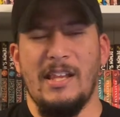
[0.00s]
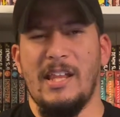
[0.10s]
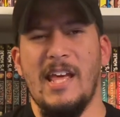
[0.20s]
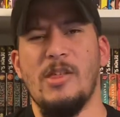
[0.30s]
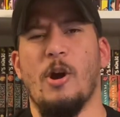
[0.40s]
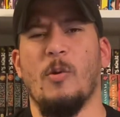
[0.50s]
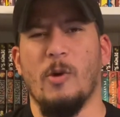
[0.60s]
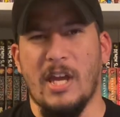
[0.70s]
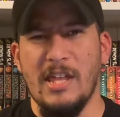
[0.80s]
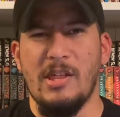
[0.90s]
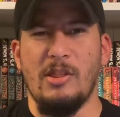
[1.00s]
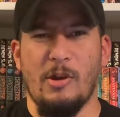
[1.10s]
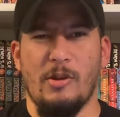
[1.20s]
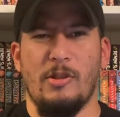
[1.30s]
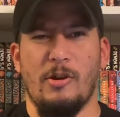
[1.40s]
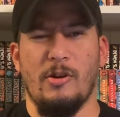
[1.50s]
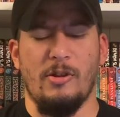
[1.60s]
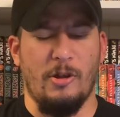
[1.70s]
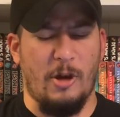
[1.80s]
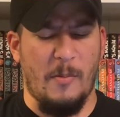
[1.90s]
his artwork isn't
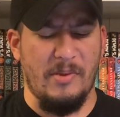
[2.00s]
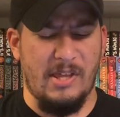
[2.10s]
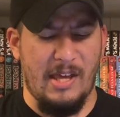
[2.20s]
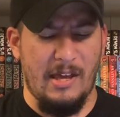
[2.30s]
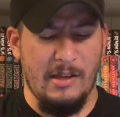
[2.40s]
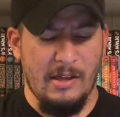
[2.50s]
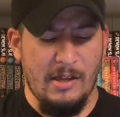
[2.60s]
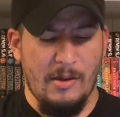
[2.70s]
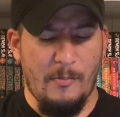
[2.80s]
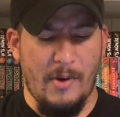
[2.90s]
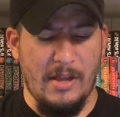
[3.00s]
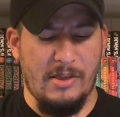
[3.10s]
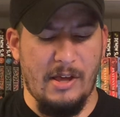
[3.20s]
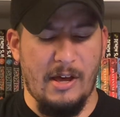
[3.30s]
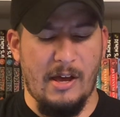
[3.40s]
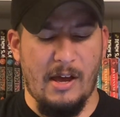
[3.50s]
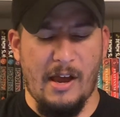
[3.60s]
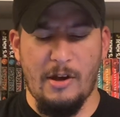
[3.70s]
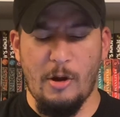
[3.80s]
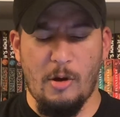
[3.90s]
their cup of tea, but
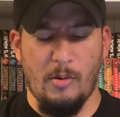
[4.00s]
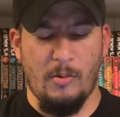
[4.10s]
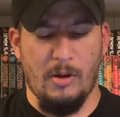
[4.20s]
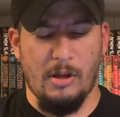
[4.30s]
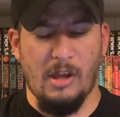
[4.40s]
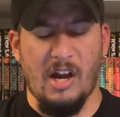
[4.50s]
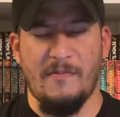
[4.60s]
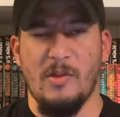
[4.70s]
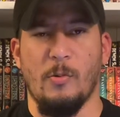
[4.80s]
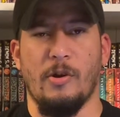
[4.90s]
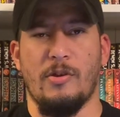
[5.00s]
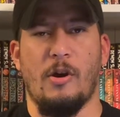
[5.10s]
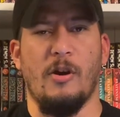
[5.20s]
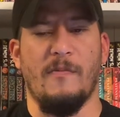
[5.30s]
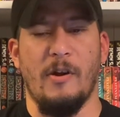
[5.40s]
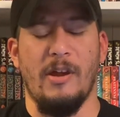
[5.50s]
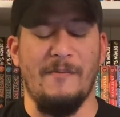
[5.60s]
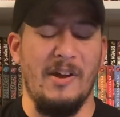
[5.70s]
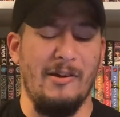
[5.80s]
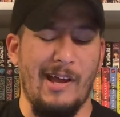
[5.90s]
I know a lot of his works are very,
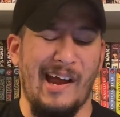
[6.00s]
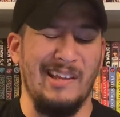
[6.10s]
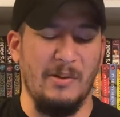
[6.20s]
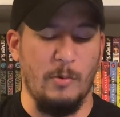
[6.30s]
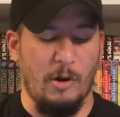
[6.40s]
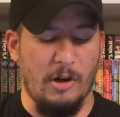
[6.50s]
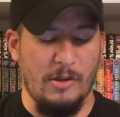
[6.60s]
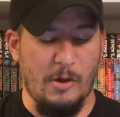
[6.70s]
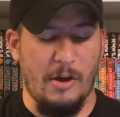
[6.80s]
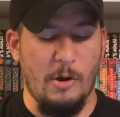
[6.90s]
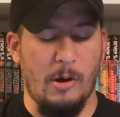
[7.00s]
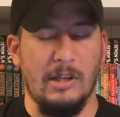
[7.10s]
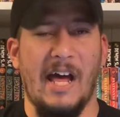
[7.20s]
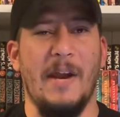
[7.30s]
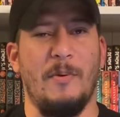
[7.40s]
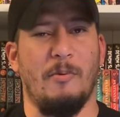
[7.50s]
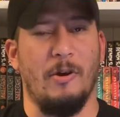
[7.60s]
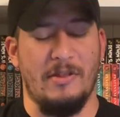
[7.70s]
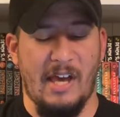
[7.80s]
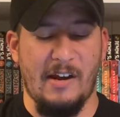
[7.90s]
very highly regarded. So I know a lot of people
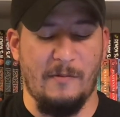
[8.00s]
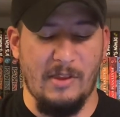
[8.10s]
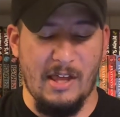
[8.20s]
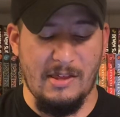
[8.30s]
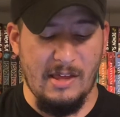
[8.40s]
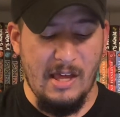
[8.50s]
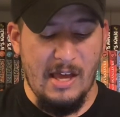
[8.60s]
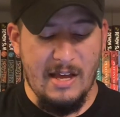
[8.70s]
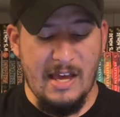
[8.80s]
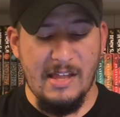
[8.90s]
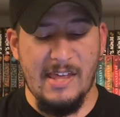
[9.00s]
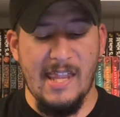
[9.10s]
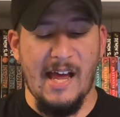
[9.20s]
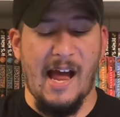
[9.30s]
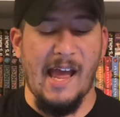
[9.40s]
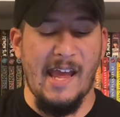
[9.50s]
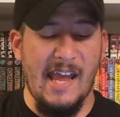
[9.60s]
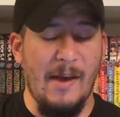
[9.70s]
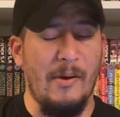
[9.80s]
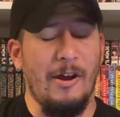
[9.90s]
are excited for this. Can't say that I
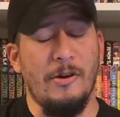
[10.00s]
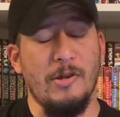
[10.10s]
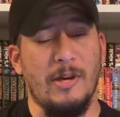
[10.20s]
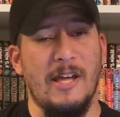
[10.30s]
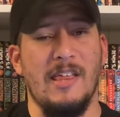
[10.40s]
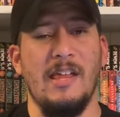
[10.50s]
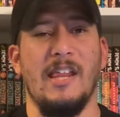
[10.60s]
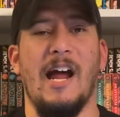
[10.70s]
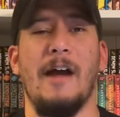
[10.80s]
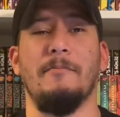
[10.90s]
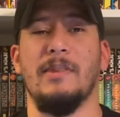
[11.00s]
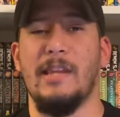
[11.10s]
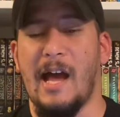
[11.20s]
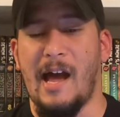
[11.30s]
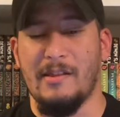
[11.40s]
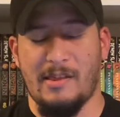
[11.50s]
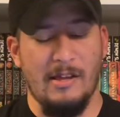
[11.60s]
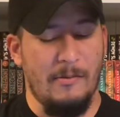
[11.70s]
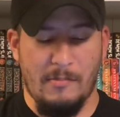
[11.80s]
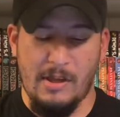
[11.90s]
am, I also can't say that I'm not,
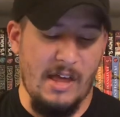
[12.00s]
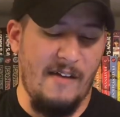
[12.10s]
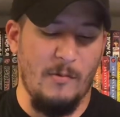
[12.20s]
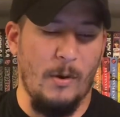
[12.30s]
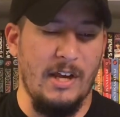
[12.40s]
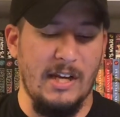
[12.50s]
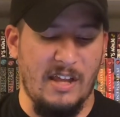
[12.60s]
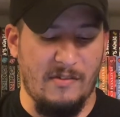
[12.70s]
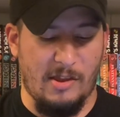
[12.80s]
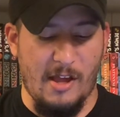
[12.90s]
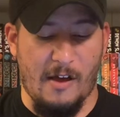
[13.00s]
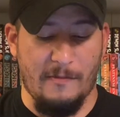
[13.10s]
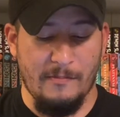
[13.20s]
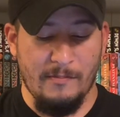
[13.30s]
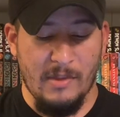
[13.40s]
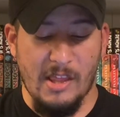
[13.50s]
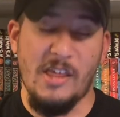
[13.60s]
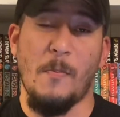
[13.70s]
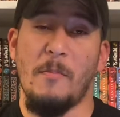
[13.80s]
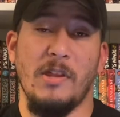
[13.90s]
because I haven't read any of his stuff.
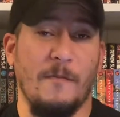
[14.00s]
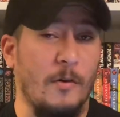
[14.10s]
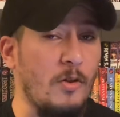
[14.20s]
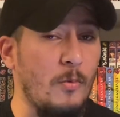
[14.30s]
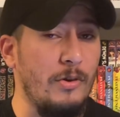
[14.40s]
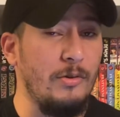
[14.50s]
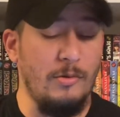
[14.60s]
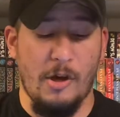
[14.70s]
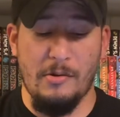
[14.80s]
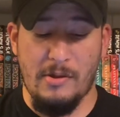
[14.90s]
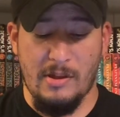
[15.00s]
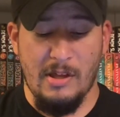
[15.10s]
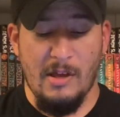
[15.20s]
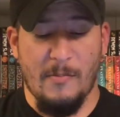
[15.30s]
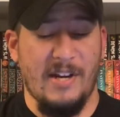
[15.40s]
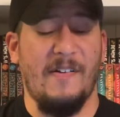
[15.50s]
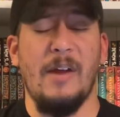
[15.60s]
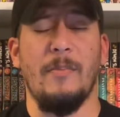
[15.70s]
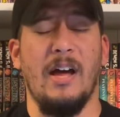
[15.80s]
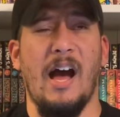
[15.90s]
This might be the first one, who knows? But I've
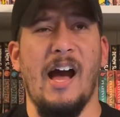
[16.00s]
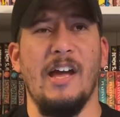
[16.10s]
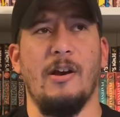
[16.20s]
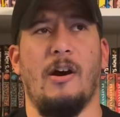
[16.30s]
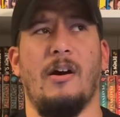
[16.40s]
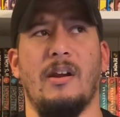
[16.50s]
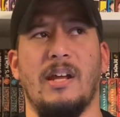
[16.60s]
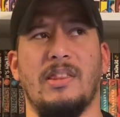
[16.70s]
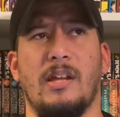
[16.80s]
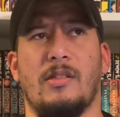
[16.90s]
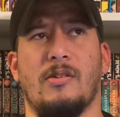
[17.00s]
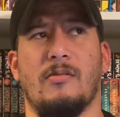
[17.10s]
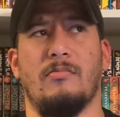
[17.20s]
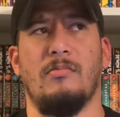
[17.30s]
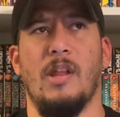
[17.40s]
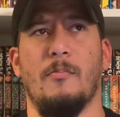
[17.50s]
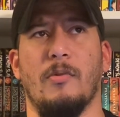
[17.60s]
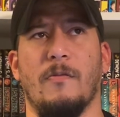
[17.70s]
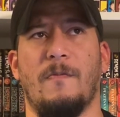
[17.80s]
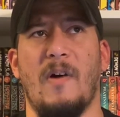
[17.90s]
had my eye on, I think it's
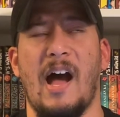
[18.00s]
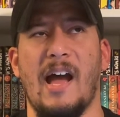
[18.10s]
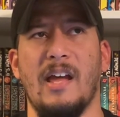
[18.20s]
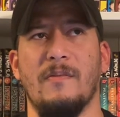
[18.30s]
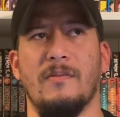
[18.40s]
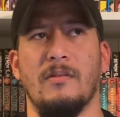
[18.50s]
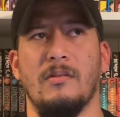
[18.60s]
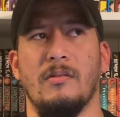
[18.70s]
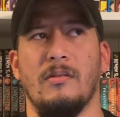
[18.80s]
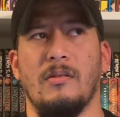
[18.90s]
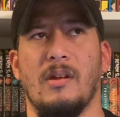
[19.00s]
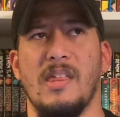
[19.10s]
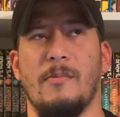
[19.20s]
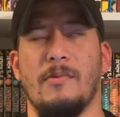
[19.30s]
number 5? Is that